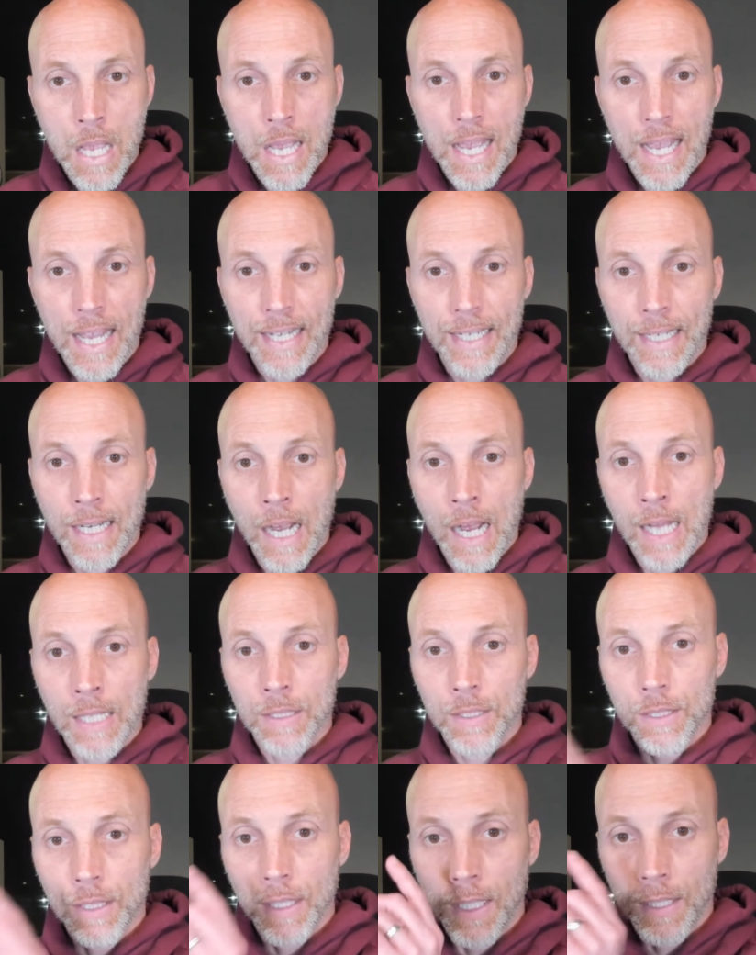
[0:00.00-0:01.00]
And God
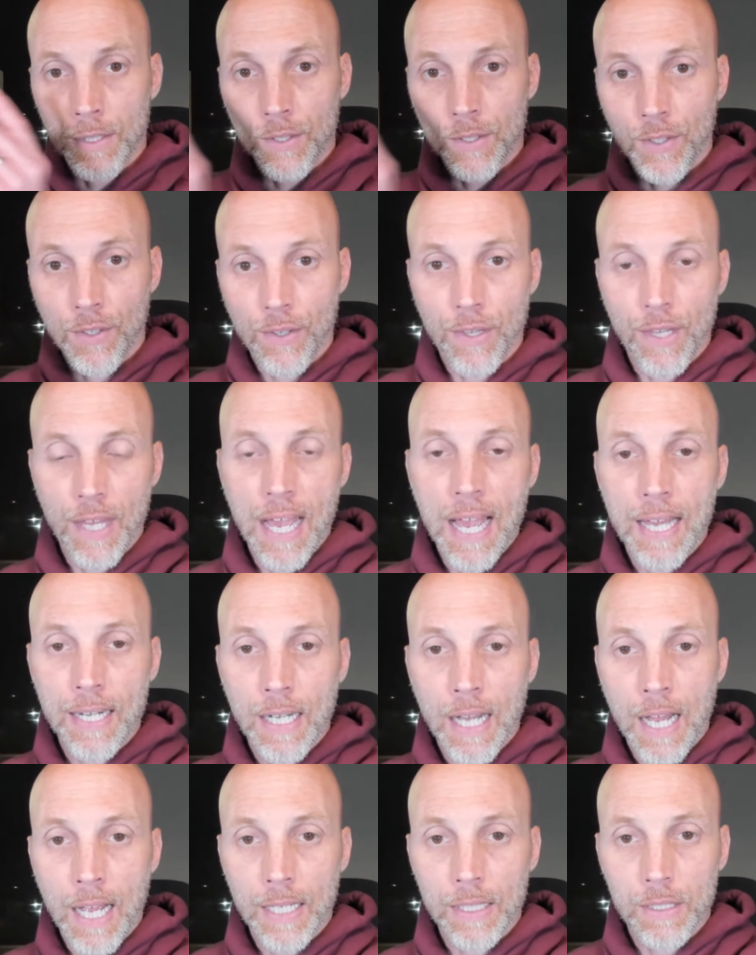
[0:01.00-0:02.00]
says, that
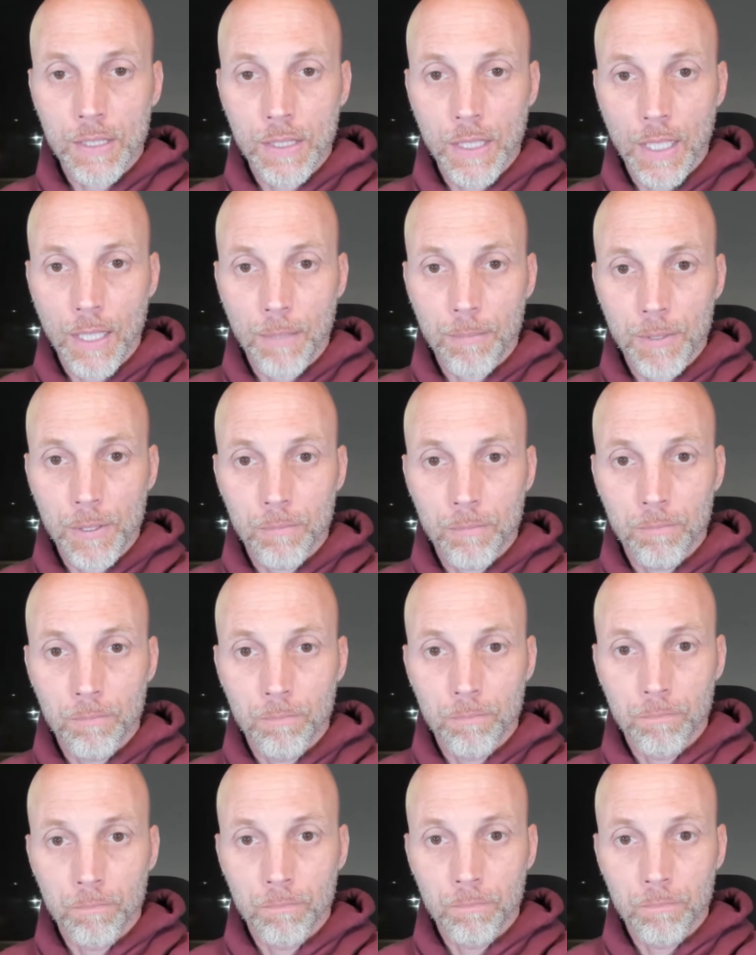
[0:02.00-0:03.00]
I accept,
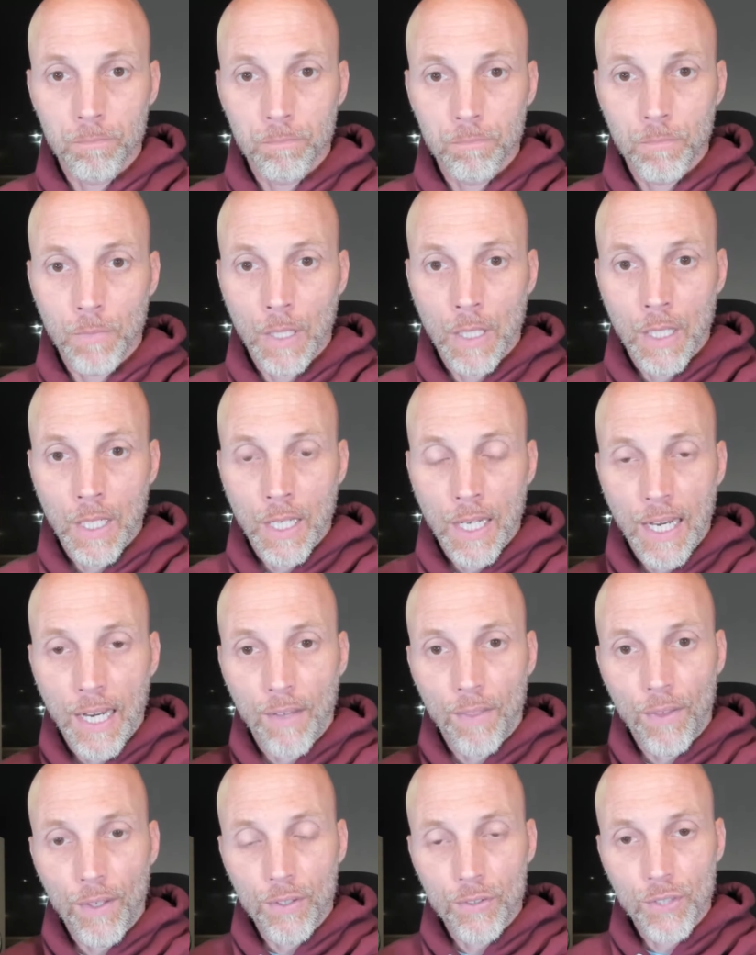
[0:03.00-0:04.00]

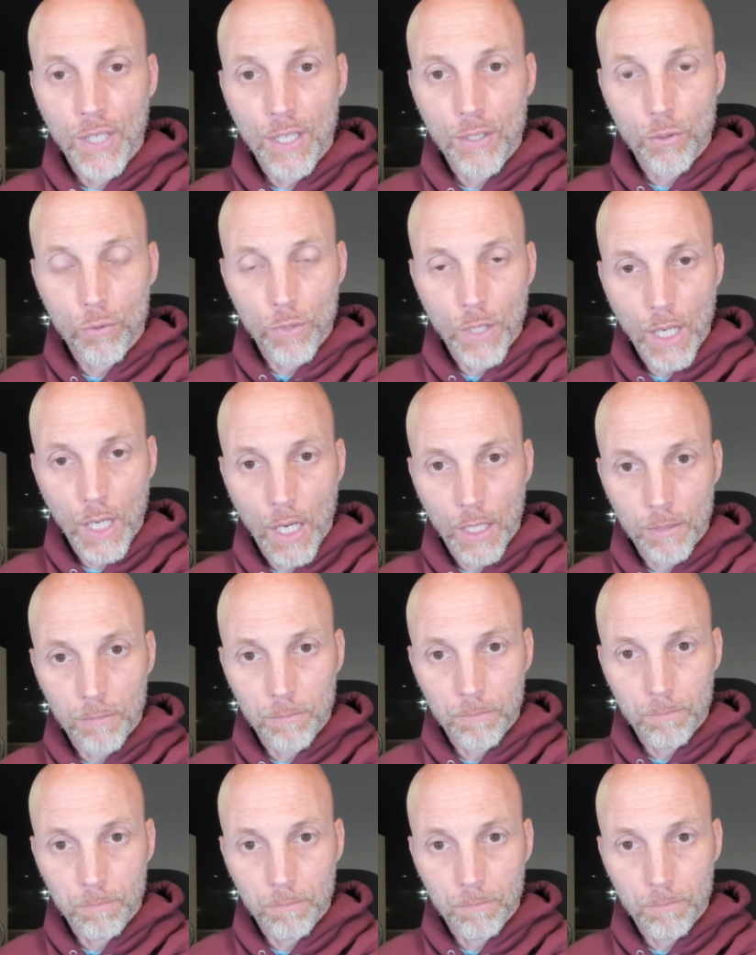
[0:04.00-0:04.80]
and this I do not.